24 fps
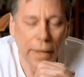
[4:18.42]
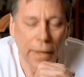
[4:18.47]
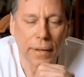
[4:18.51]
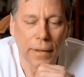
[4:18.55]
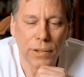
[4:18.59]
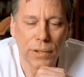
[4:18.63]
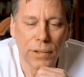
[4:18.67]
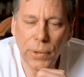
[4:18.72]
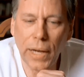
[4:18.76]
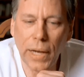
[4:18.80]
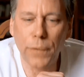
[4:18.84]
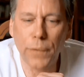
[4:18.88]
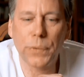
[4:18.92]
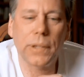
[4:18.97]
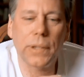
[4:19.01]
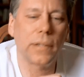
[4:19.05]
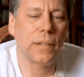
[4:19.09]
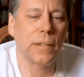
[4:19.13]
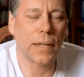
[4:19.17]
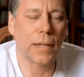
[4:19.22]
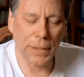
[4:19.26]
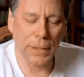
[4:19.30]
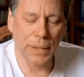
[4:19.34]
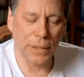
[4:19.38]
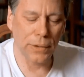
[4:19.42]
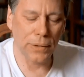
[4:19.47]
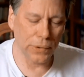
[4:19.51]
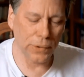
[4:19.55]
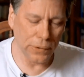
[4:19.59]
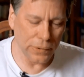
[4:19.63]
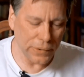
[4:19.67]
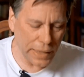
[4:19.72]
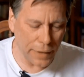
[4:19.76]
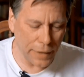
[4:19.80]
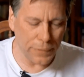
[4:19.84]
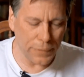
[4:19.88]
Right. You have to, you
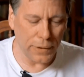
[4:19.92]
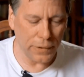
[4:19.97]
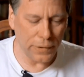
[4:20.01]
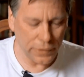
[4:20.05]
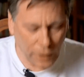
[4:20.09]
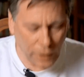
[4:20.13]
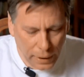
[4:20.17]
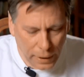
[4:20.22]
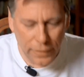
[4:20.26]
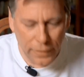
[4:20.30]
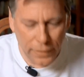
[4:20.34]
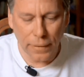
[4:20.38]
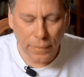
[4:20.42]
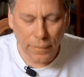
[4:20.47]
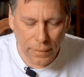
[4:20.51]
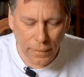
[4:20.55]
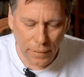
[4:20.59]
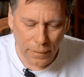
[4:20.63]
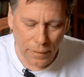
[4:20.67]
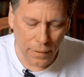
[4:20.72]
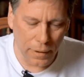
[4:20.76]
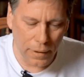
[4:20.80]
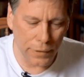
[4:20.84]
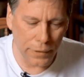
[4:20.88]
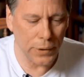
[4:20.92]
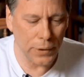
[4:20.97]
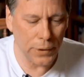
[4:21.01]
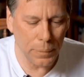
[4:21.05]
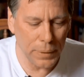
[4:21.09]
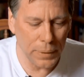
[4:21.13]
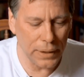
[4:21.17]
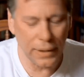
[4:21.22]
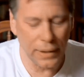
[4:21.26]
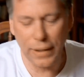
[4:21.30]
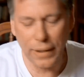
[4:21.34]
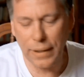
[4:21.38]
just have to start
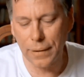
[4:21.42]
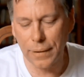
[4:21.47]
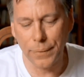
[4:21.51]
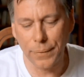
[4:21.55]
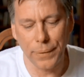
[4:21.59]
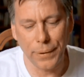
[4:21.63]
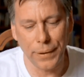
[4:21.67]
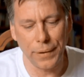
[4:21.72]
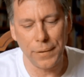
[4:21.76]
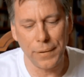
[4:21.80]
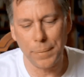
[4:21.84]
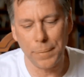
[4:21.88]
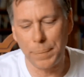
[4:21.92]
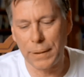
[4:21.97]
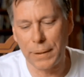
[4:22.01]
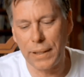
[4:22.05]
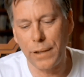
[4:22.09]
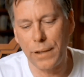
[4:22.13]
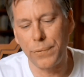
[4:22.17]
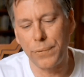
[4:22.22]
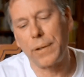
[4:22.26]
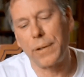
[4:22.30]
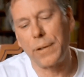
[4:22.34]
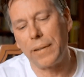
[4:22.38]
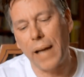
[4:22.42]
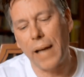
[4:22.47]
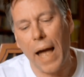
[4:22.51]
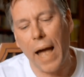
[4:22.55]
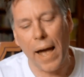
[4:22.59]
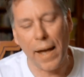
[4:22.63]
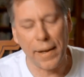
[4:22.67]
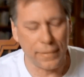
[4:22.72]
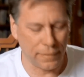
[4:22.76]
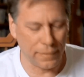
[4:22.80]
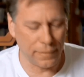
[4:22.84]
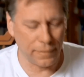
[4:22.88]
accumulating, whether you believe it or
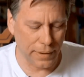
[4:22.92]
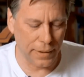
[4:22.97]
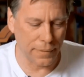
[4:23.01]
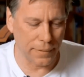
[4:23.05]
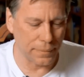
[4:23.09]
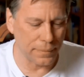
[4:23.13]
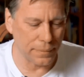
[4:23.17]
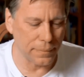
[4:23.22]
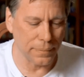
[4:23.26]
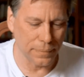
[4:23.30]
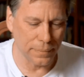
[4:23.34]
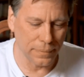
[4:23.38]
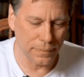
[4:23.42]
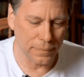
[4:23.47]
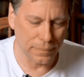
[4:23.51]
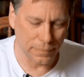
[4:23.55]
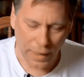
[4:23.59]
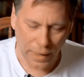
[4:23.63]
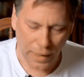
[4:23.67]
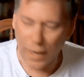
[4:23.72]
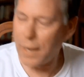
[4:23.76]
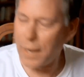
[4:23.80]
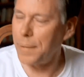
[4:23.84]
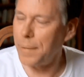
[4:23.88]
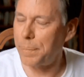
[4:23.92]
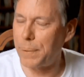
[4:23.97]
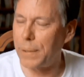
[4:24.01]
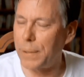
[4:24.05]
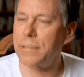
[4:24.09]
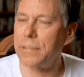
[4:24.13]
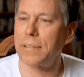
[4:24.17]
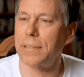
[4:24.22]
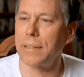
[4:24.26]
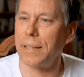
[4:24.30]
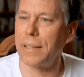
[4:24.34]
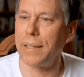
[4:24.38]
not, and I
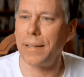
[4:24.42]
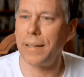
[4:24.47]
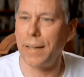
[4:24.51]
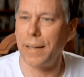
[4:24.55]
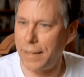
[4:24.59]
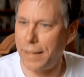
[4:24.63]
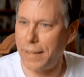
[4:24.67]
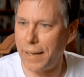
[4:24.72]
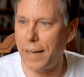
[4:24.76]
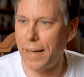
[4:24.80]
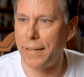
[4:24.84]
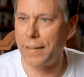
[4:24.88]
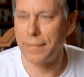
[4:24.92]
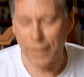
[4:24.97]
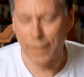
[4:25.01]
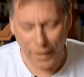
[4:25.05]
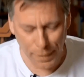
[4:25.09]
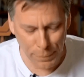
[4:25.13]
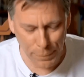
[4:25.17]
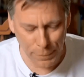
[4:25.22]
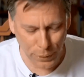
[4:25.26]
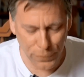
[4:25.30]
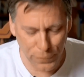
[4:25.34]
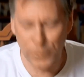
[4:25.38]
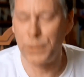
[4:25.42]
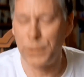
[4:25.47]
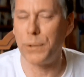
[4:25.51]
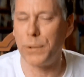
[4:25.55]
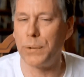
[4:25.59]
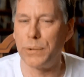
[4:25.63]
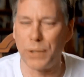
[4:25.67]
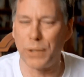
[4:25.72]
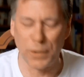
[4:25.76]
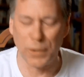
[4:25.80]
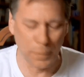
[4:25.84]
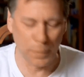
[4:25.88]
personally, again, I prefer
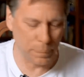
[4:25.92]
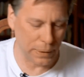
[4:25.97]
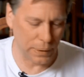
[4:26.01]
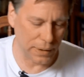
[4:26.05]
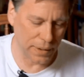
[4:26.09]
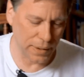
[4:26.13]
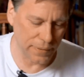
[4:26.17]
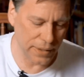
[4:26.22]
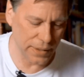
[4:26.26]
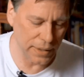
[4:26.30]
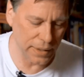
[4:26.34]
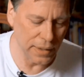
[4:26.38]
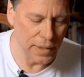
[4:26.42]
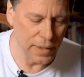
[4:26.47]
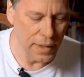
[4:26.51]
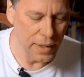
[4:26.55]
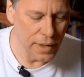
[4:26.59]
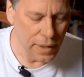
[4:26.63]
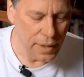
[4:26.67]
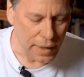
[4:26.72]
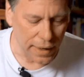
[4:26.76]
you don't believe it.